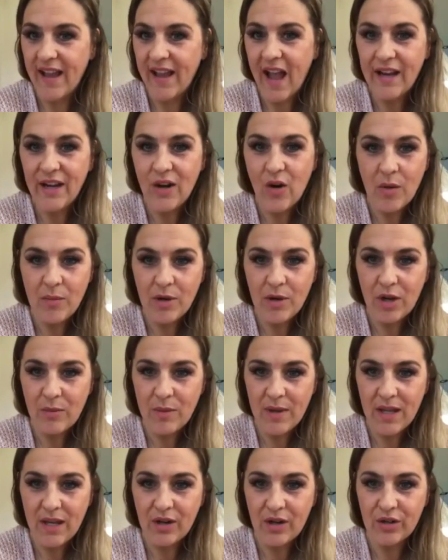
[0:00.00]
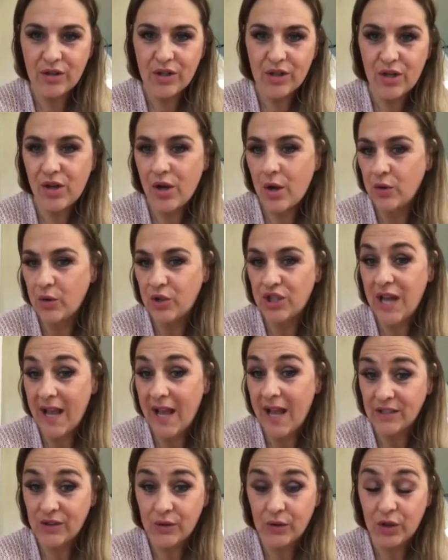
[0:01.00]
I know I'm going to be in her coach
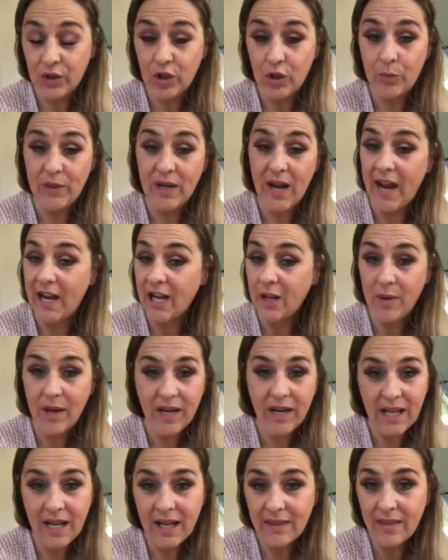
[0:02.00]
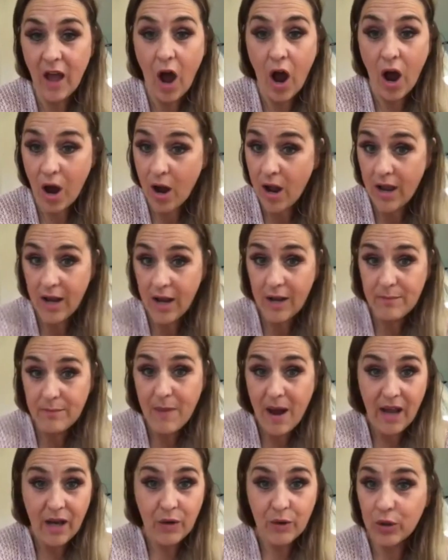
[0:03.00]
test group, and anybody in
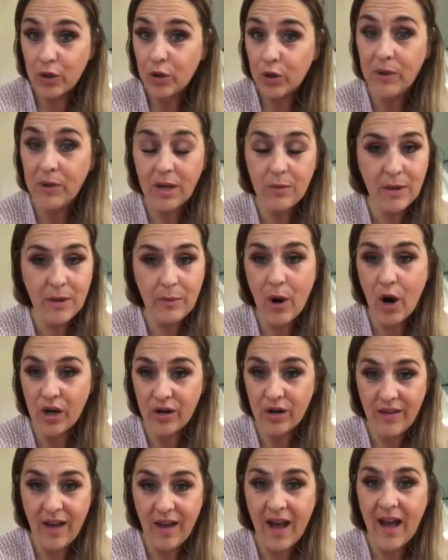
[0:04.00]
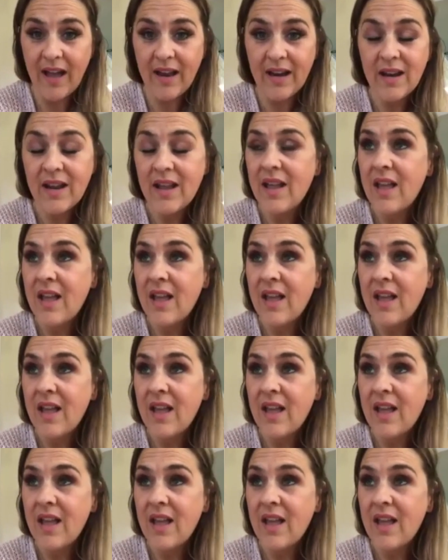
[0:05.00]
my group can be part of that.